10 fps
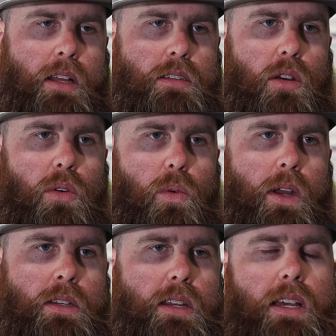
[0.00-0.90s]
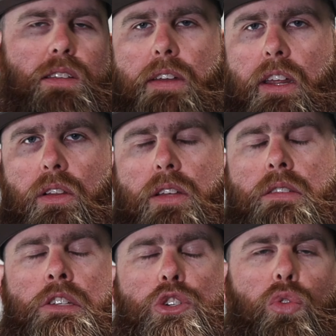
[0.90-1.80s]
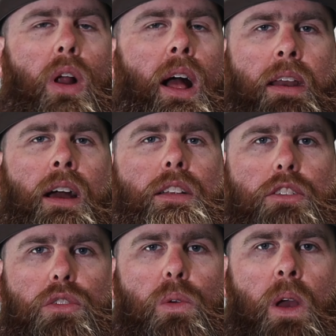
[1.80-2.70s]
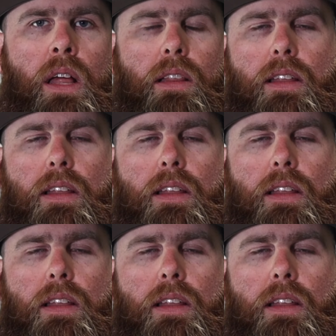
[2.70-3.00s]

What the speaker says: And so in today's video, let's try not to